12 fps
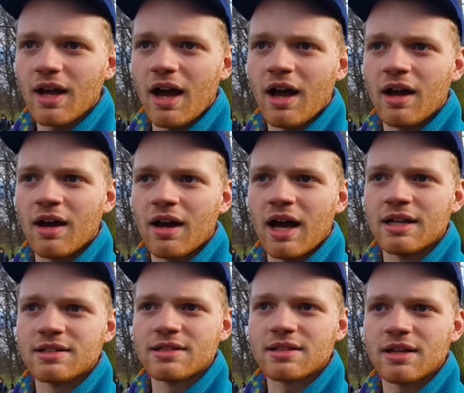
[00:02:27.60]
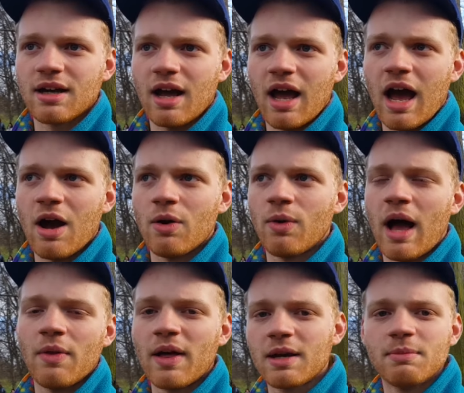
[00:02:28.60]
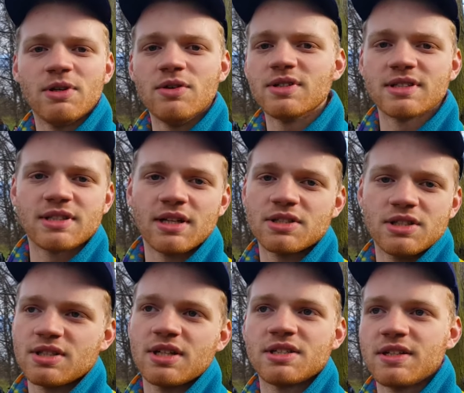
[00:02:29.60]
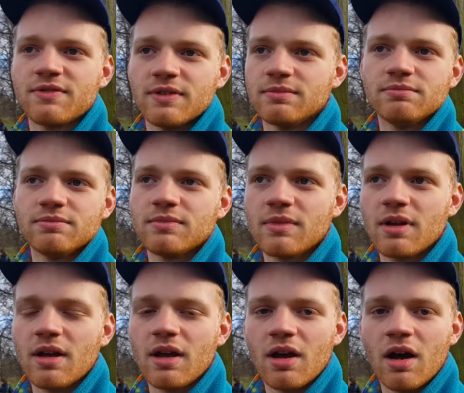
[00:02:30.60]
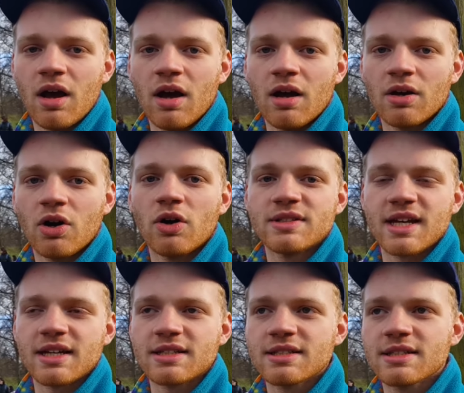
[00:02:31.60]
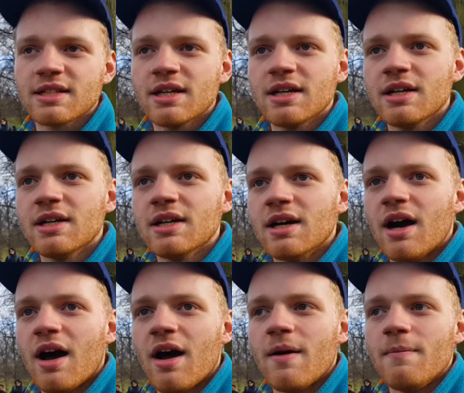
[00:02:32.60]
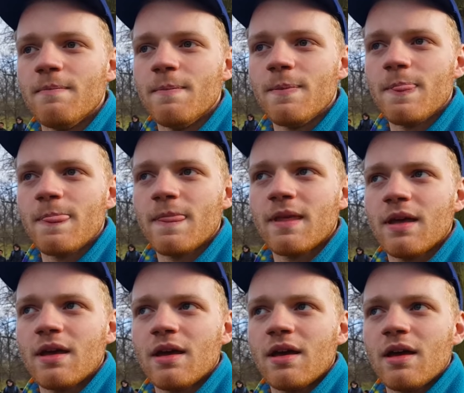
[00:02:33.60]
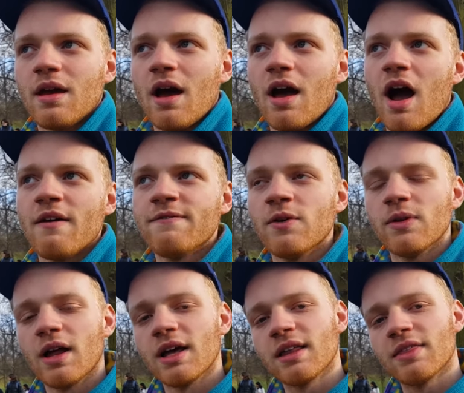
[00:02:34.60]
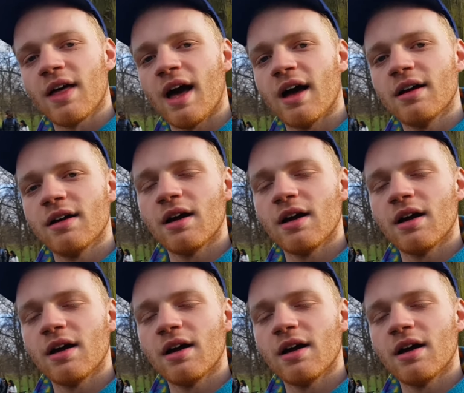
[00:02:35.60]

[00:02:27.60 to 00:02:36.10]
uh, and how, how that can be used in such, such different uh, contexts. Um, I feel like that